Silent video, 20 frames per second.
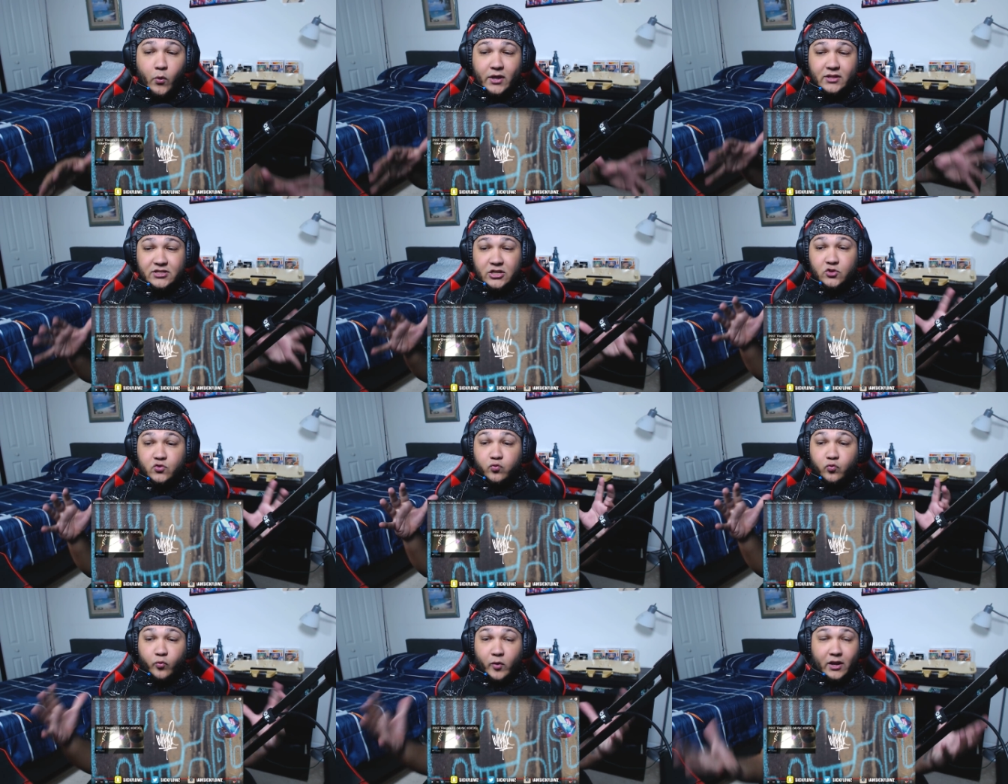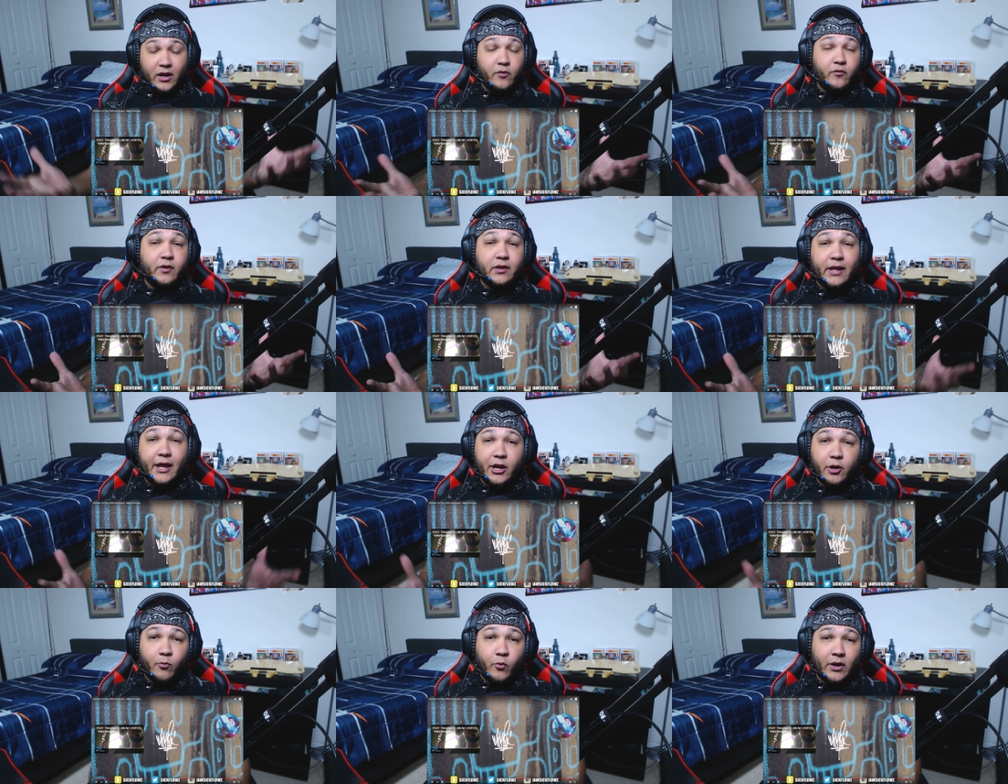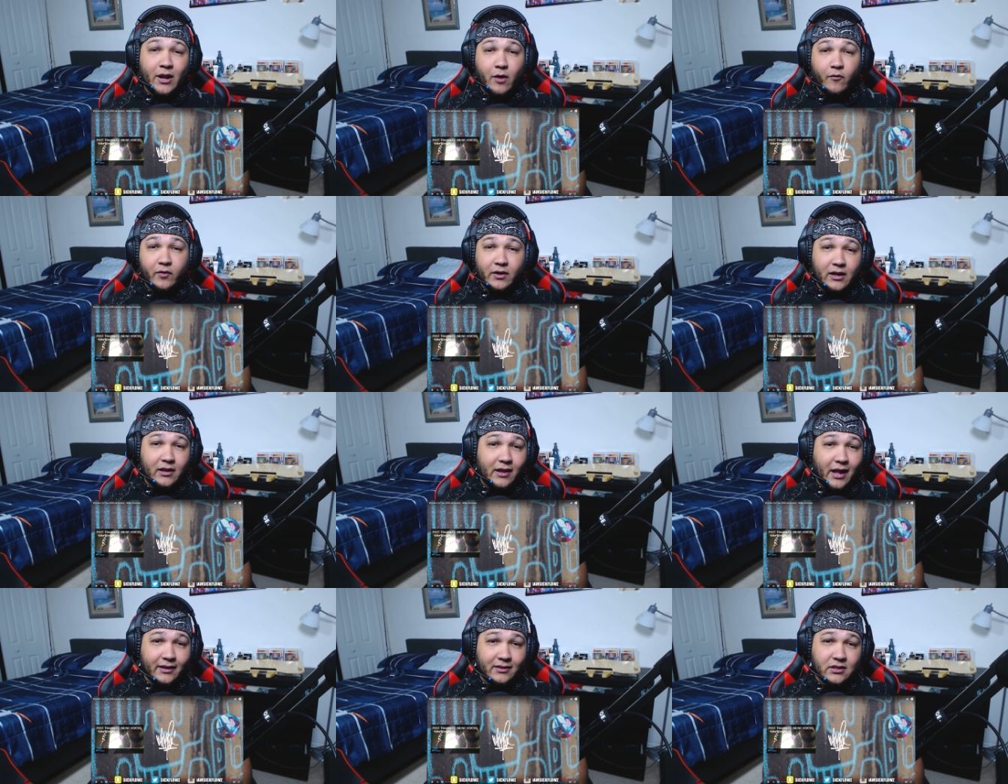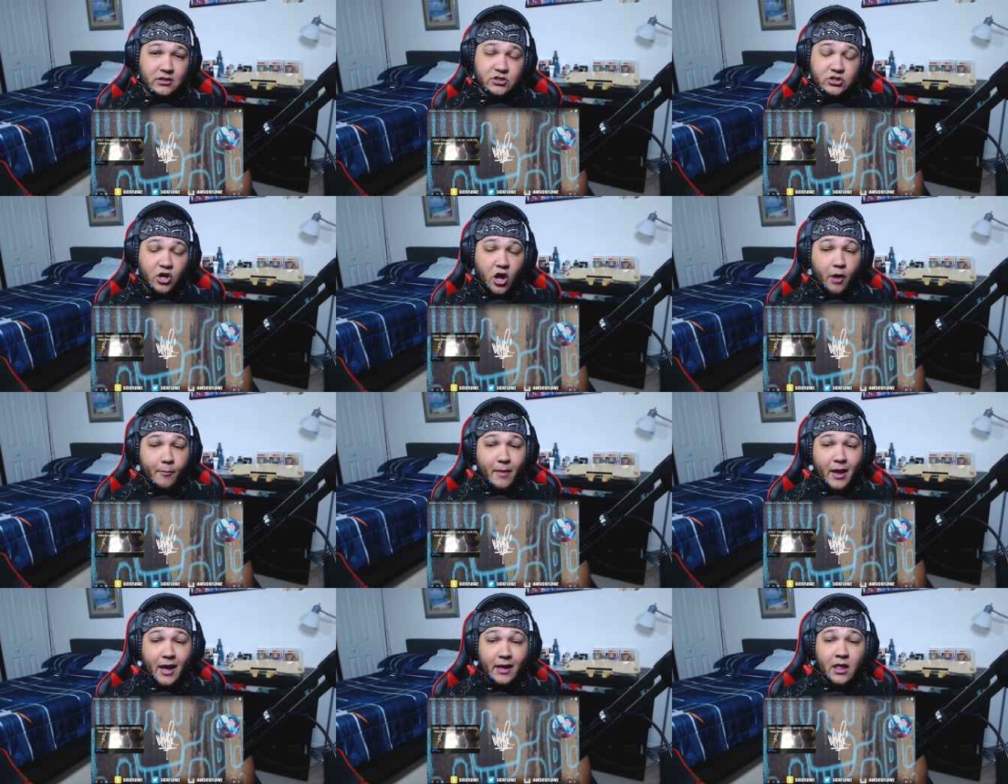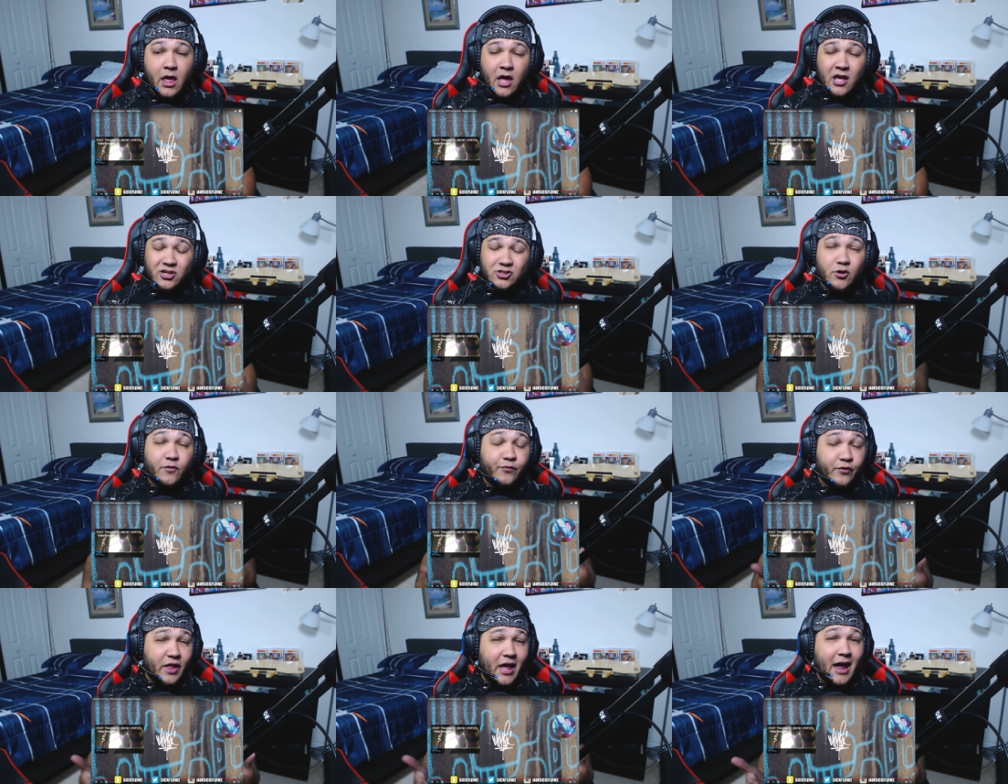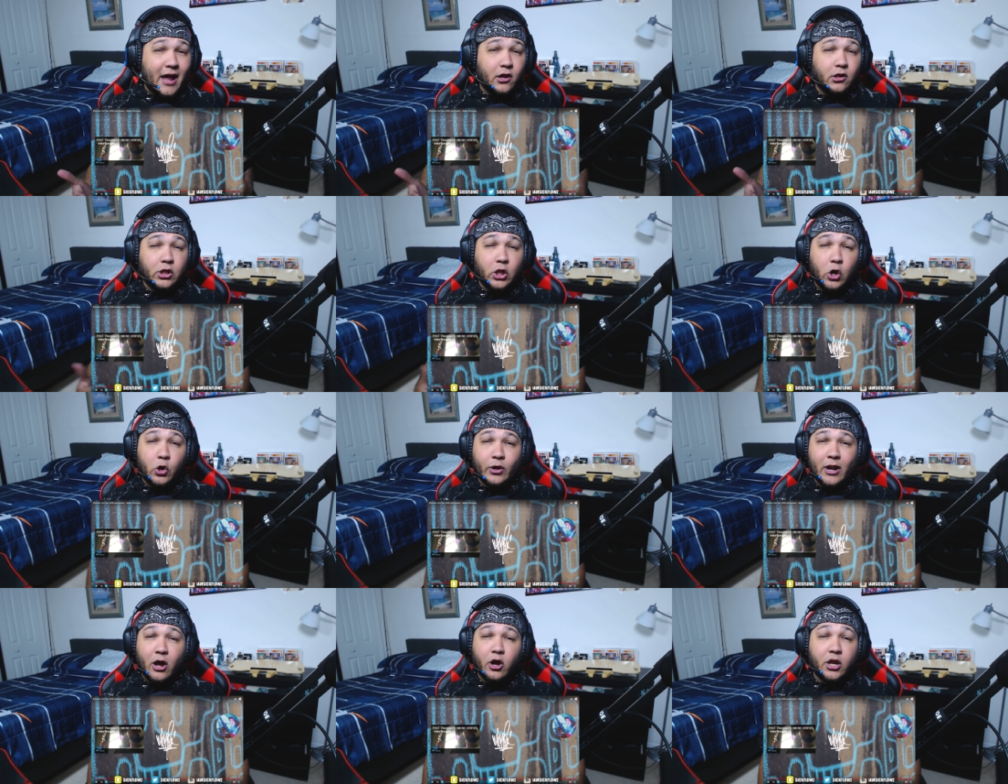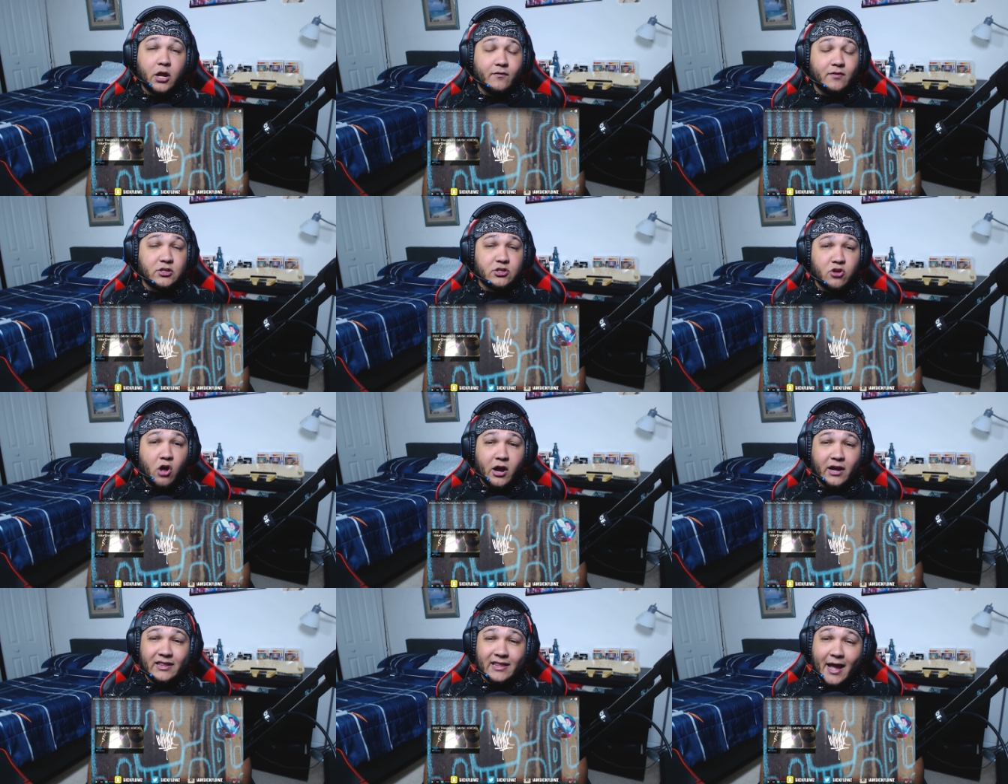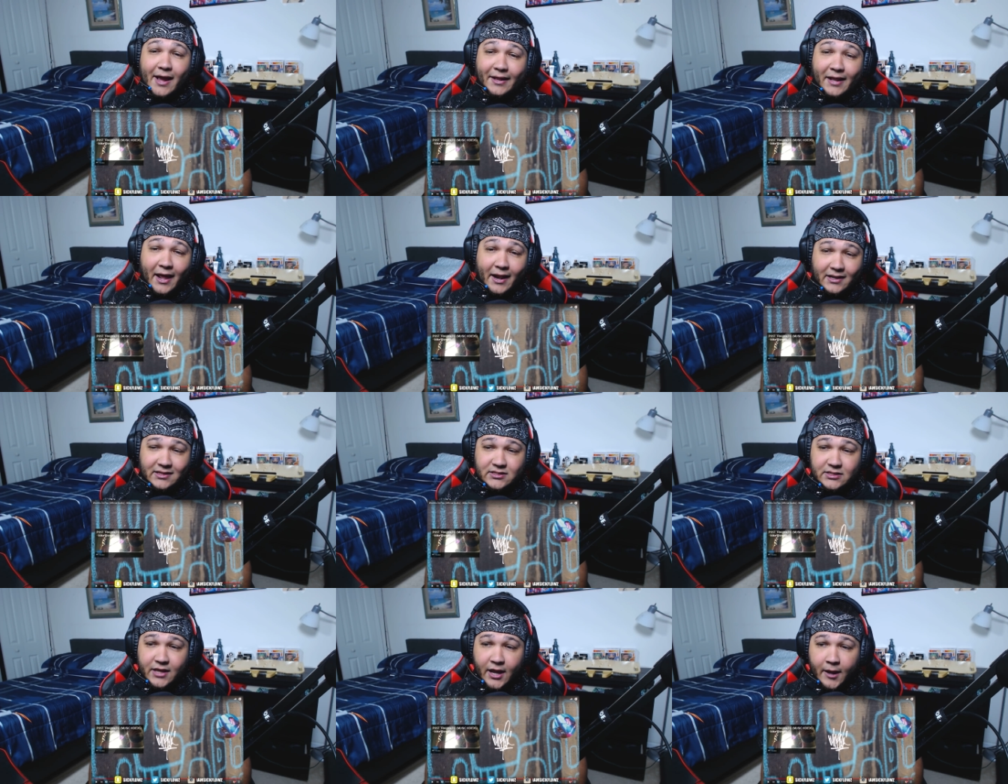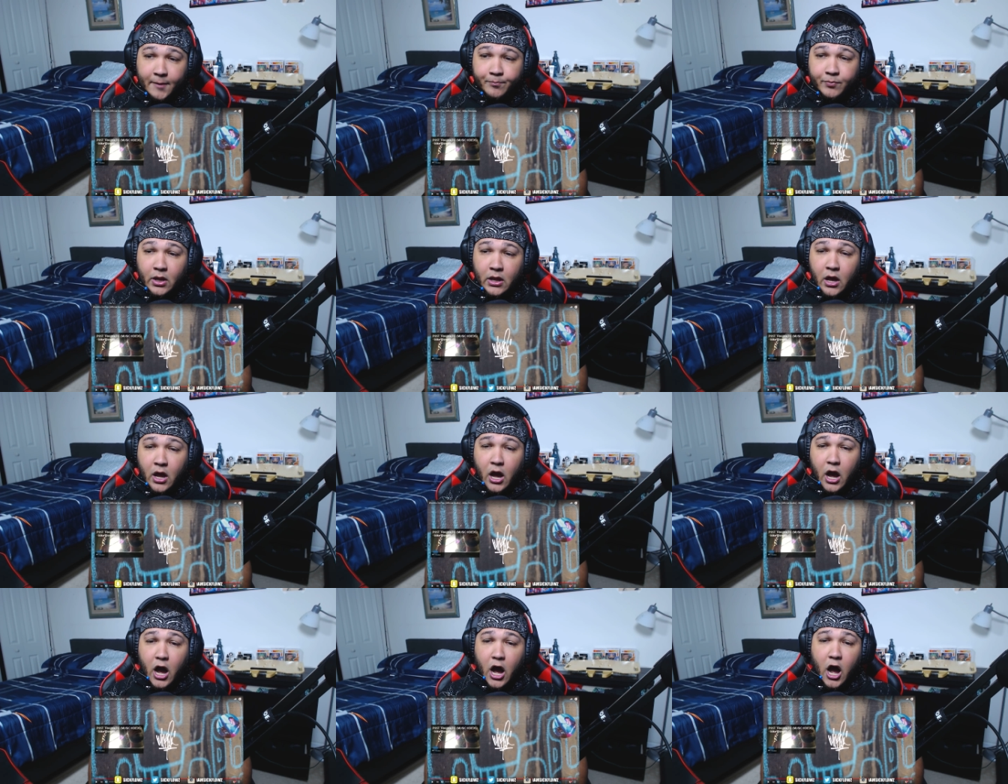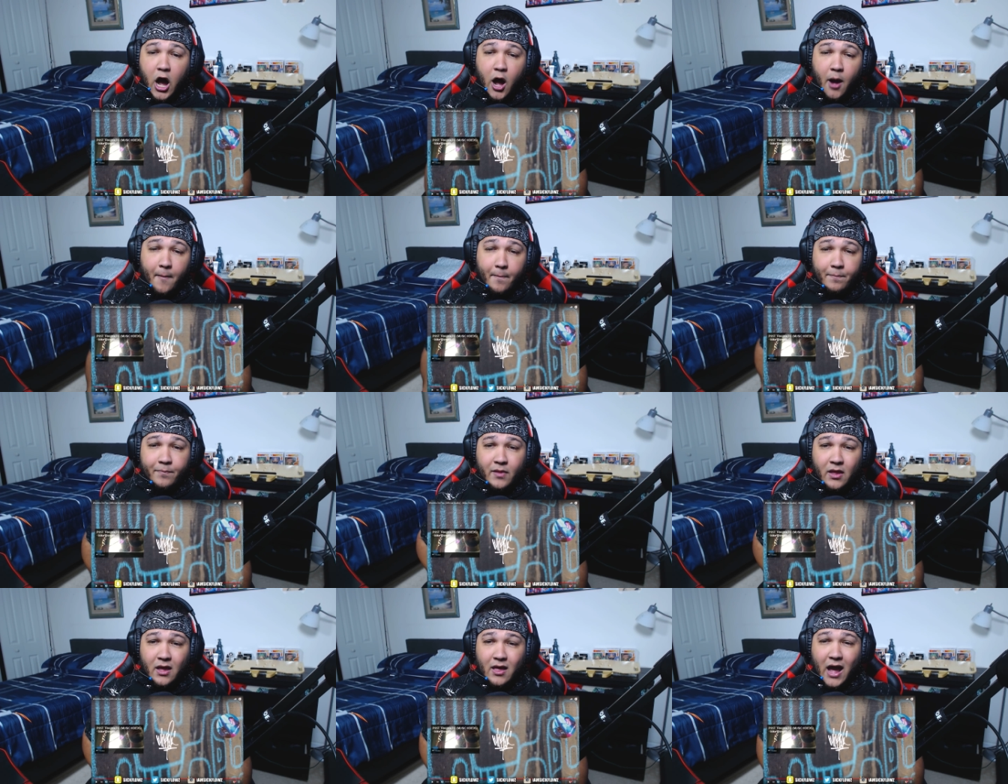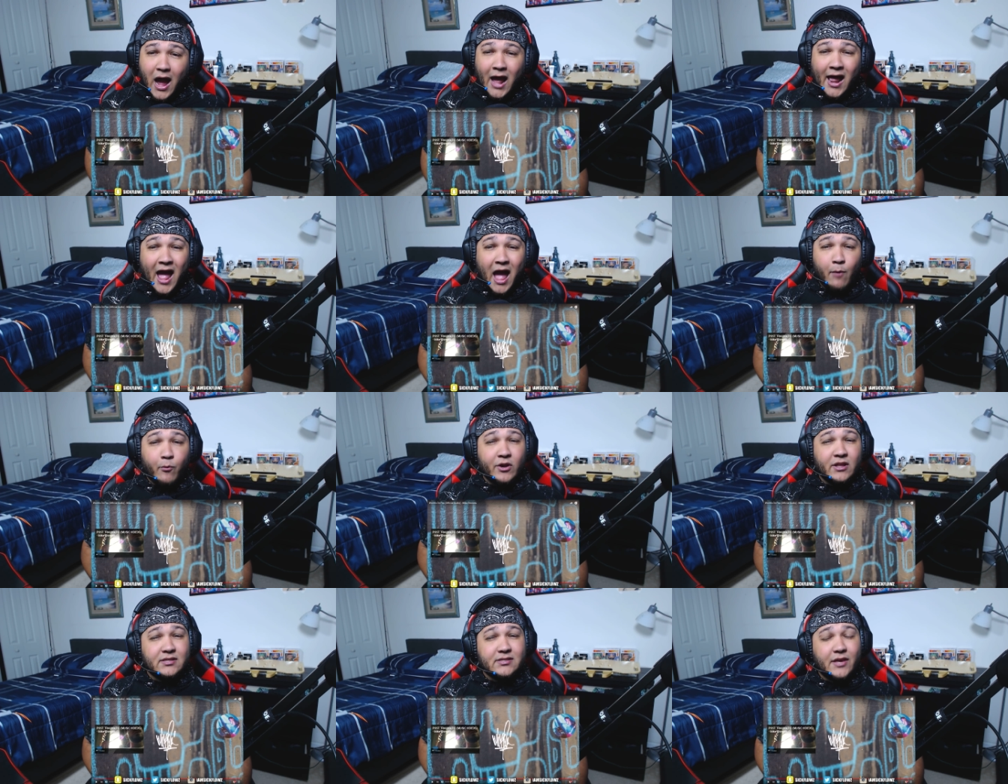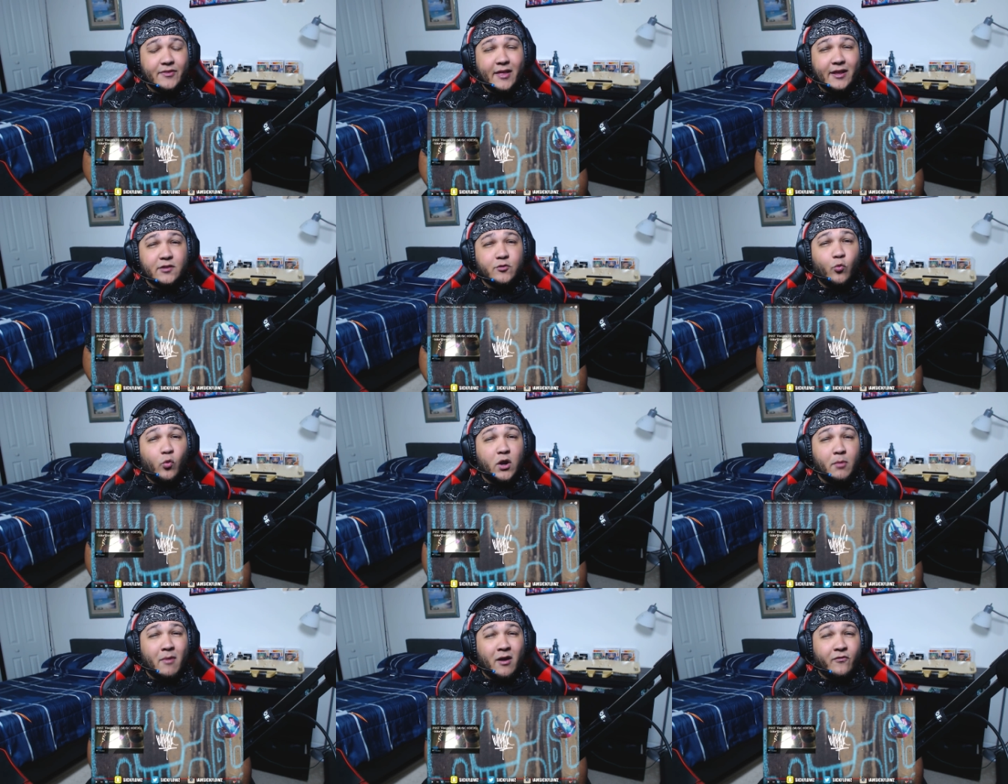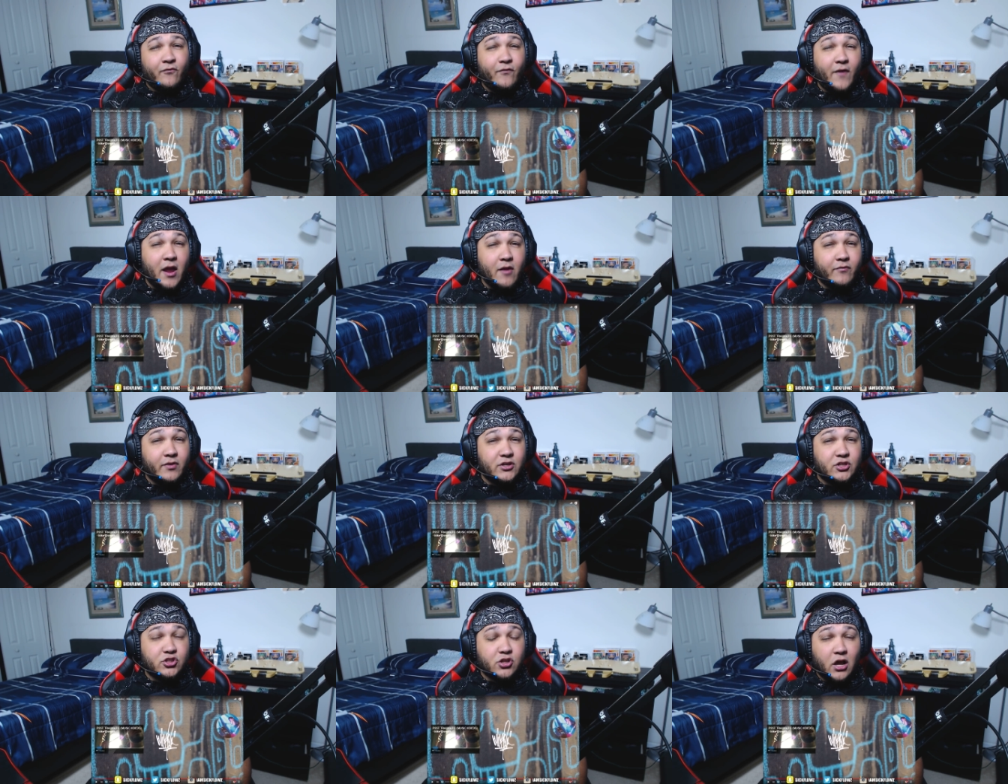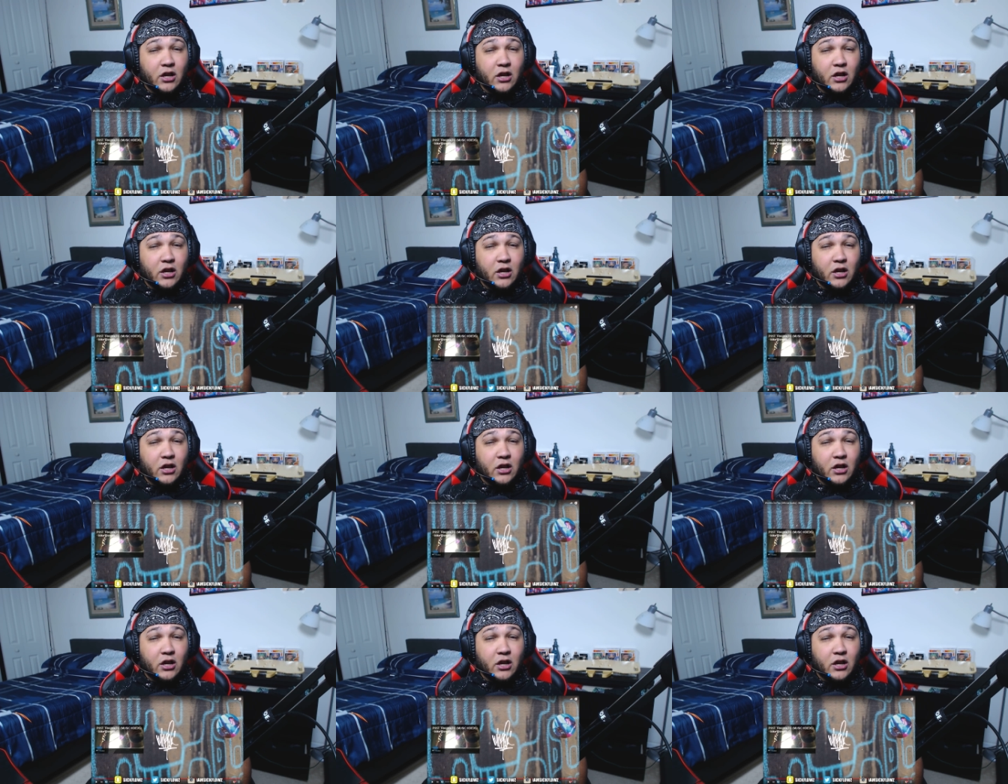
which is really relatable. And I really like this song, man. So for that alone, I'll give the song a nine out of ten. Um, I, I wouldn't say that's one of my favorite